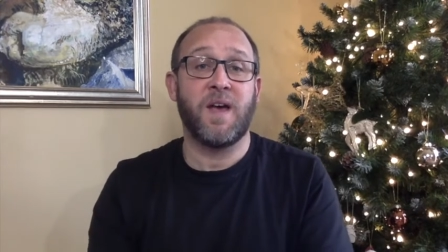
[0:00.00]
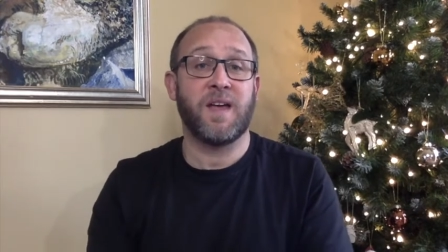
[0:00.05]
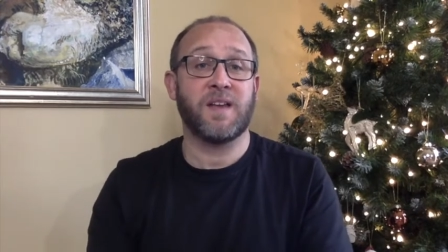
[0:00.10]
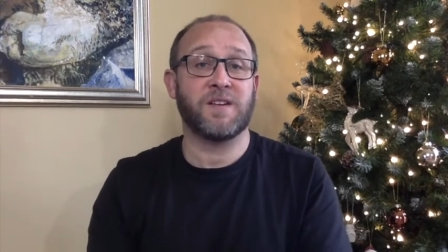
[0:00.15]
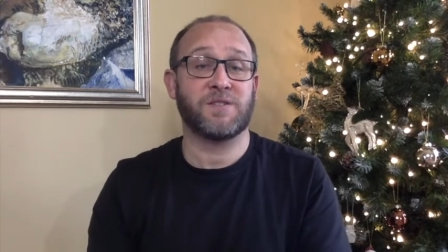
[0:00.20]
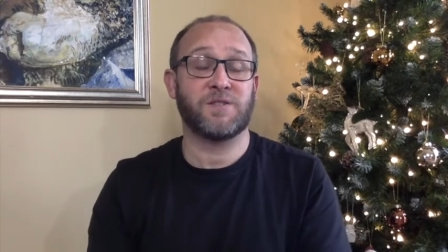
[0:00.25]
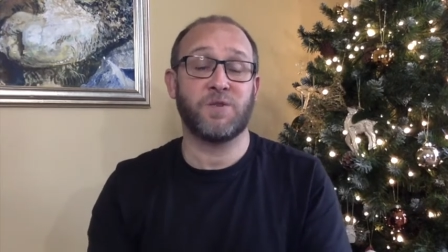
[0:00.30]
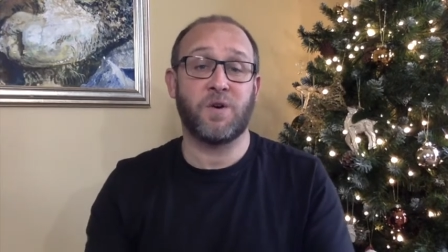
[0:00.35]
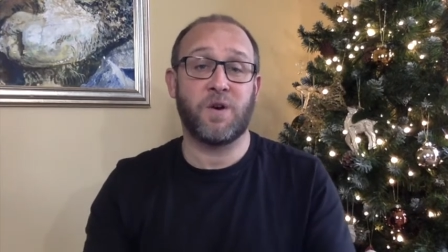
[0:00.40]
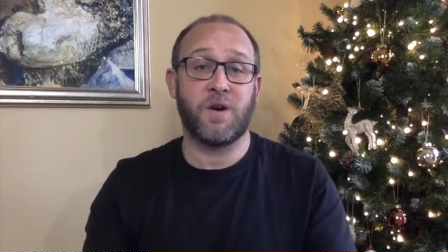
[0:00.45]

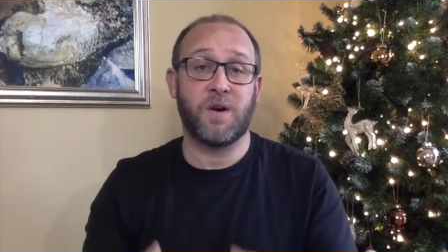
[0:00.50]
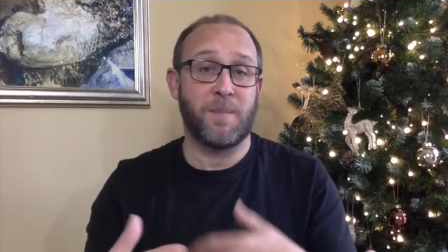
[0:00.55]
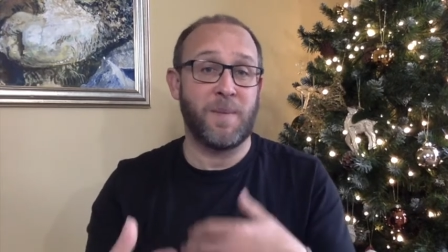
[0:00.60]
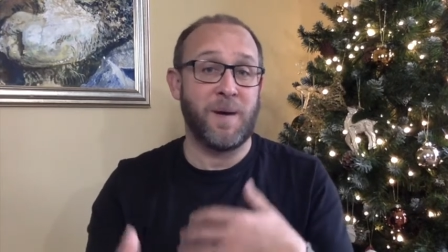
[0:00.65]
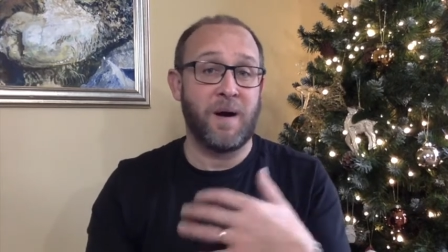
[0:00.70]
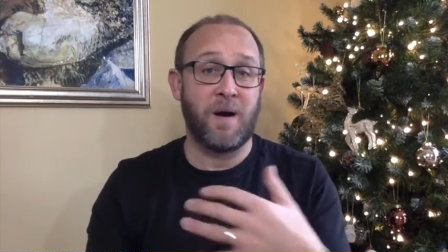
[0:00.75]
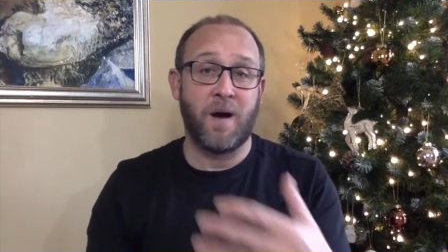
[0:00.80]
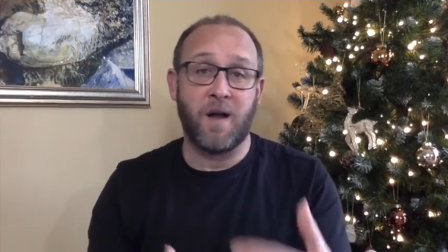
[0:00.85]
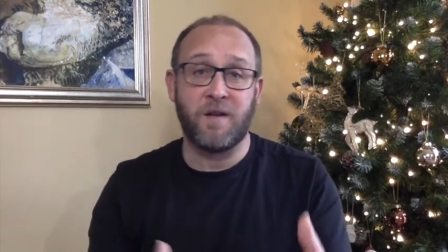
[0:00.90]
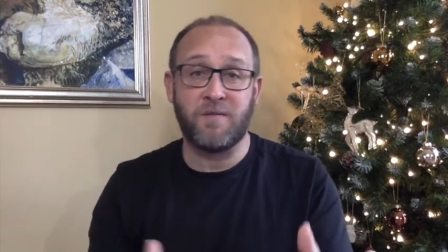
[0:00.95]
It's not
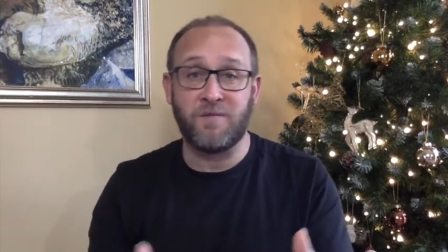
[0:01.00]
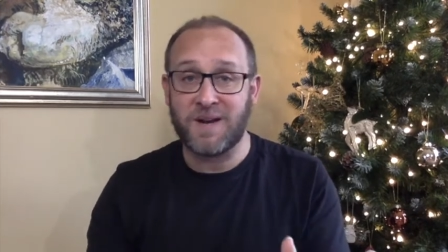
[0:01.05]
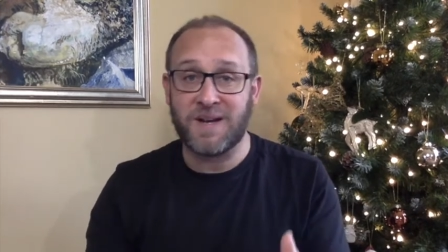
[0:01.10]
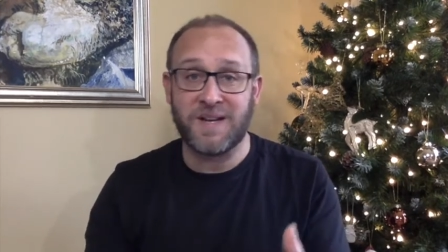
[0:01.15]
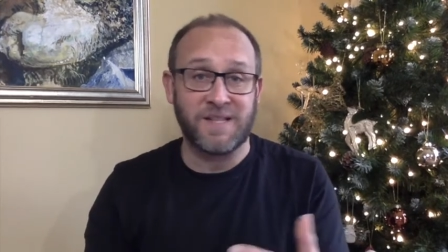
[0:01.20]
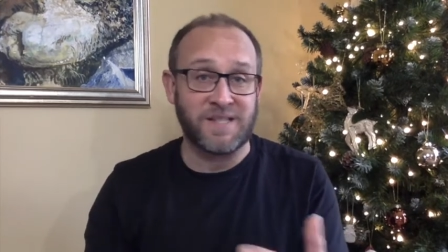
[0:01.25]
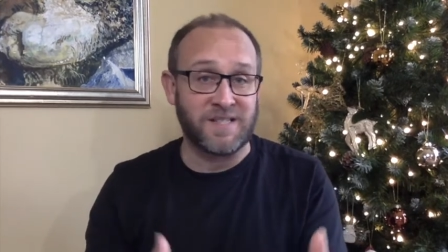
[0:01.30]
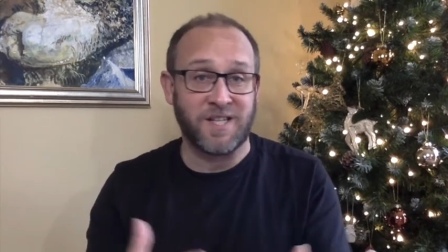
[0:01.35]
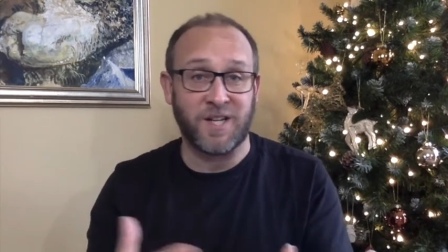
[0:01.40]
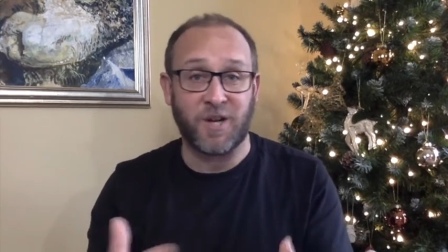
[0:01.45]
about
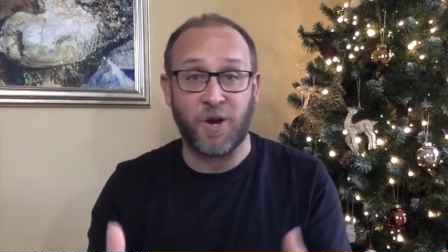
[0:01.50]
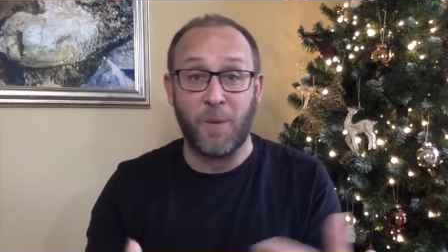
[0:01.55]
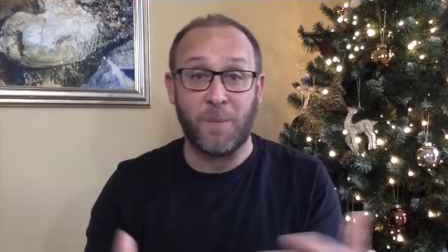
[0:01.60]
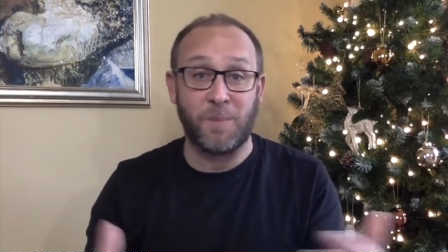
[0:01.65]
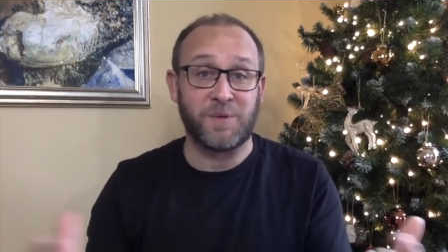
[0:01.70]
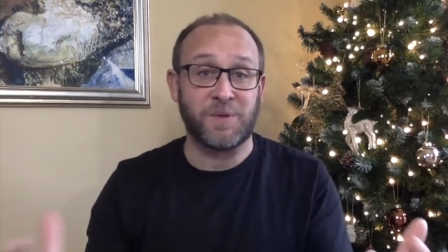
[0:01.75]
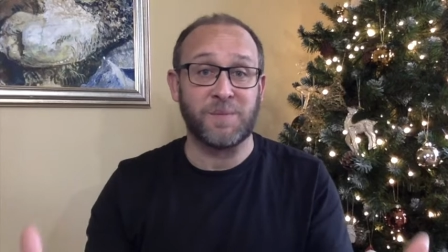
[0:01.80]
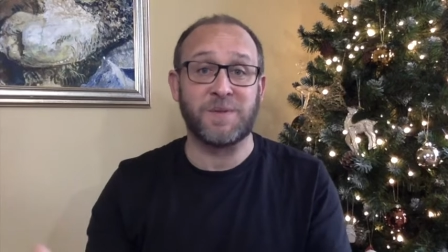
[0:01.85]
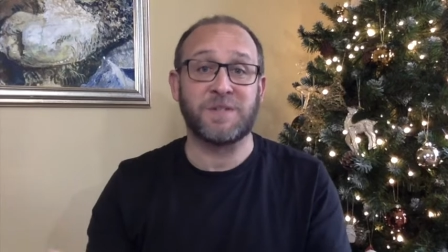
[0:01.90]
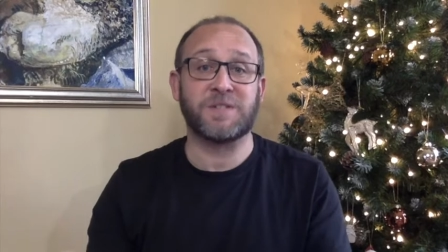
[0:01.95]
unrealistic
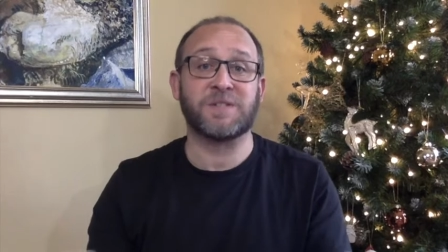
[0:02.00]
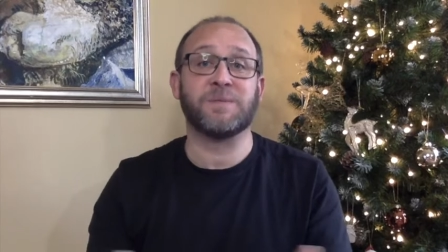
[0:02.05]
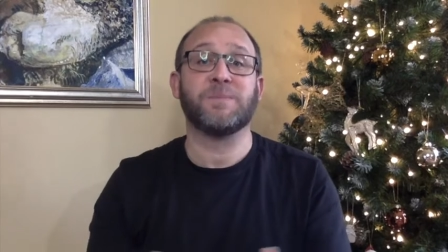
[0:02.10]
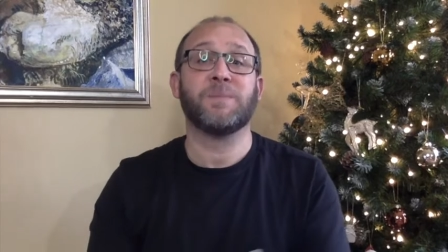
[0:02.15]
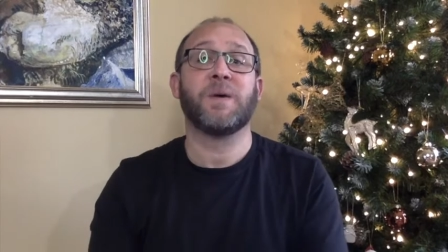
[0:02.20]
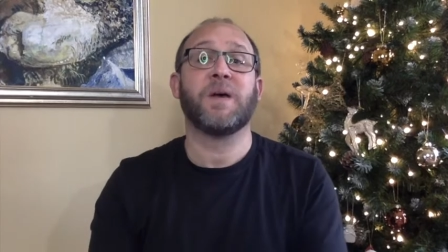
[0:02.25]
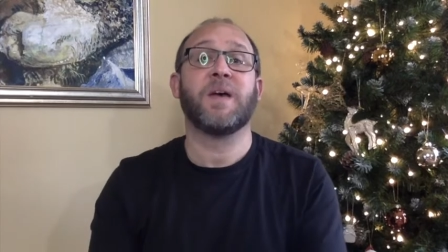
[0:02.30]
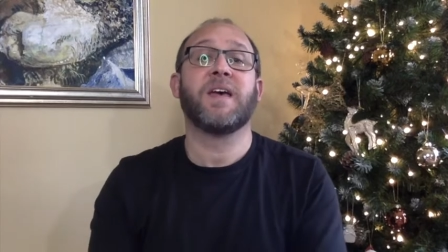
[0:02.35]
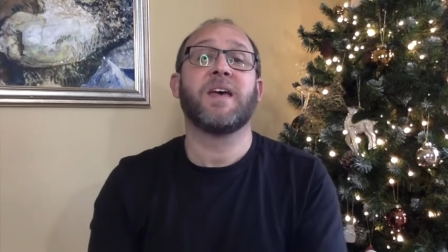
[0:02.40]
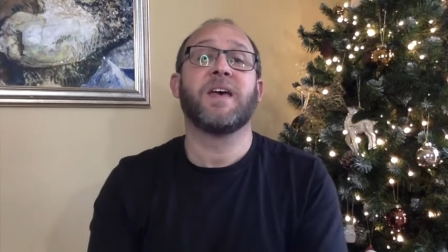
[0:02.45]
optimism.